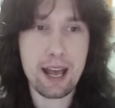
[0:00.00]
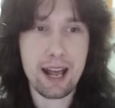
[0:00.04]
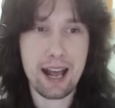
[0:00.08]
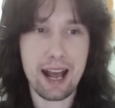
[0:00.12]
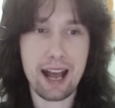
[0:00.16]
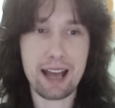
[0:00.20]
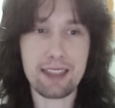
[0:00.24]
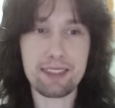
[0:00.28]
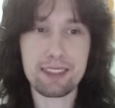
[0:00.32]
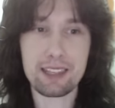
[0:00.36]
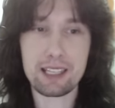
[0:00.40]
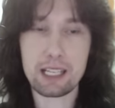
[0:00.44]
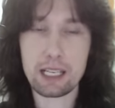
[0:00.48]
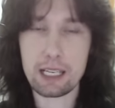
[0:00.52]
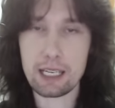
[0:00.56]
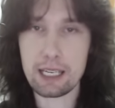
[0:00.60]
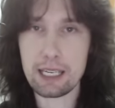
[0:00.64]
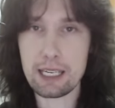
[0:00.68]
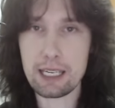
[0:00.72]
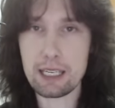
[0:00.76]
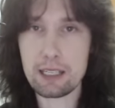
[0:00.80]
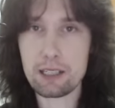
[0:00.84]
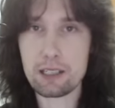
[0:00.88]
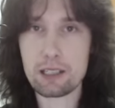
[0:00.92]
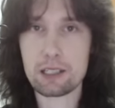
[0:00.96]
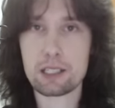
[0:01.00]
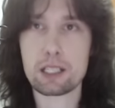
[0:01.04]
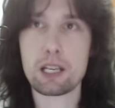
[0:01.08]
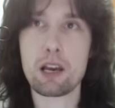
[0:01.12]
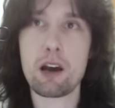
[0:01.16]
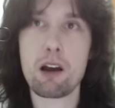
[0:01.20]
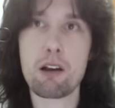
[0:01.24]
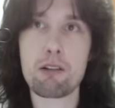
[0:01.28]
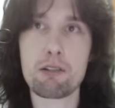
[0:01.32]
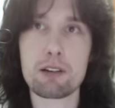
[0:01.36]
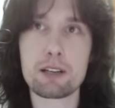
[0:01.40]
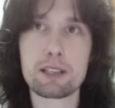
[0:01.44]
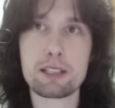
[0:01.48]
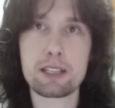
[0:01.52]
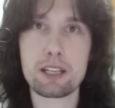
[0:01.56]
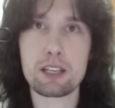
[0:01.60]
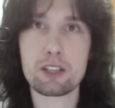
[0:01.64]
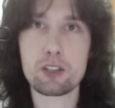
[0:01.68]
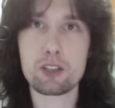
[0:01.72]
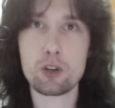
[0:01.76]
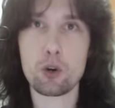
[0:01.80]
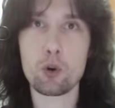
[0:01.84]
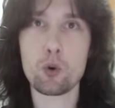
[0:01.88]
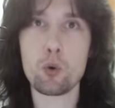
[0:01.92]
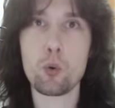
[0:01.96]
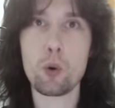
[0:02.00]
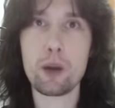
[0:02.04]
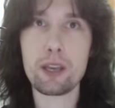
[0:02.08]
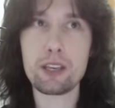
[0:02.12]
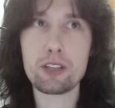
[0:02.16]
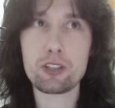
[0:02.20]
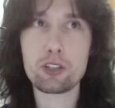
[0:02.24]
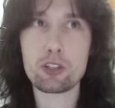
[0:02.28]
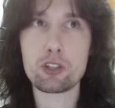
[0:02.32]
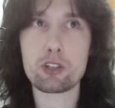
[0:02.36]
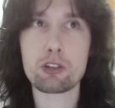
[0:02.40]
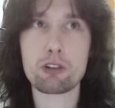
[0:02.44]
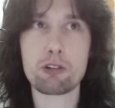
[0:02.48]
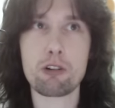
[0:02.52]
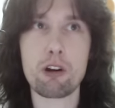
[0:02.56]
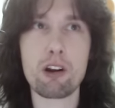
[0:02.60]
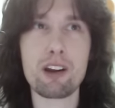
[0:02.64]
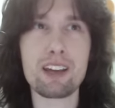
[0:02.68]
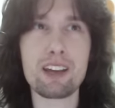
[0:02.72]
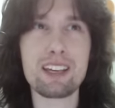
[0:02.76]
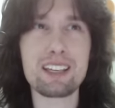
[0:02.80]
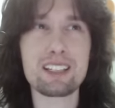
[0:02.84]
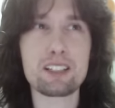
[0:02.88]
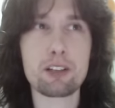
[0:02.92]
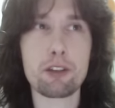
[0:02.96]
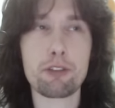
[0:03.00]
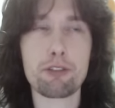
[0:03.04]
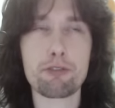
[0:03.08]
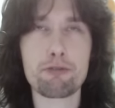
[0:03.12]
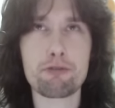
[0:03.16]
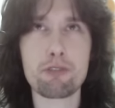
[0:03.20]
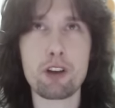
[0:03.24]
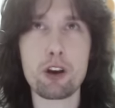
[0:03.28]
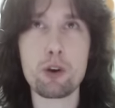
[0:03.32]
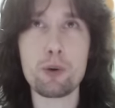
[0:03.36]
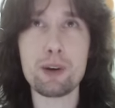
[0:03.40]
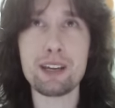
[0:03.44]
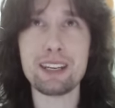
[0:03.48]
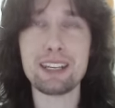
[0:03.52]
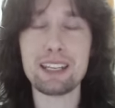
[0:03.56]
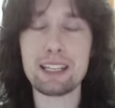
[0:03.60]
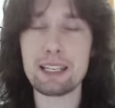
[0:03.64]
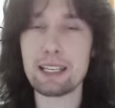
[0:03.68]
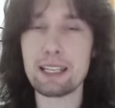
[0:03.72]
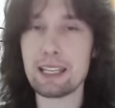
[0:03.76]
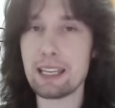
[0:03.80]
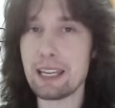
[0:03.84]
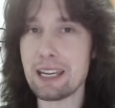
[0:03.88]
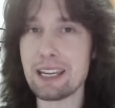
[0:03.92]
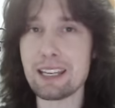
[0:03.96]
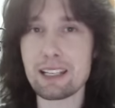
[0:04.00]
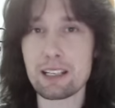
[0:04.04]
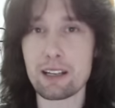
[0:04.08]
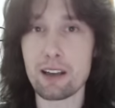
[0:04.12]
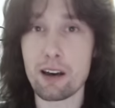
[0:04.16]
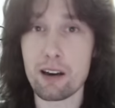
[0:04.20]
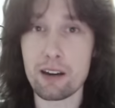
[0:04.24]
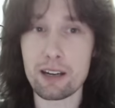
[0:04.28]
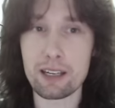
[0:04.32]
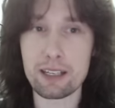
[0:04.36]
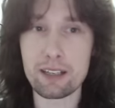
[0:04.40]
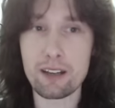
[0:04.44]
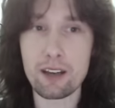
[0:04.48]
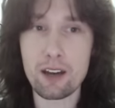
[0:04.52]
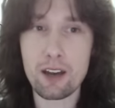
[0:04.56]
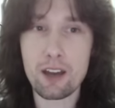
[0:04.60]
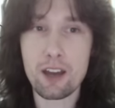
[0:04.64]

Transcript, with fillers: and the lead guitarist is always trying to throw in a lead line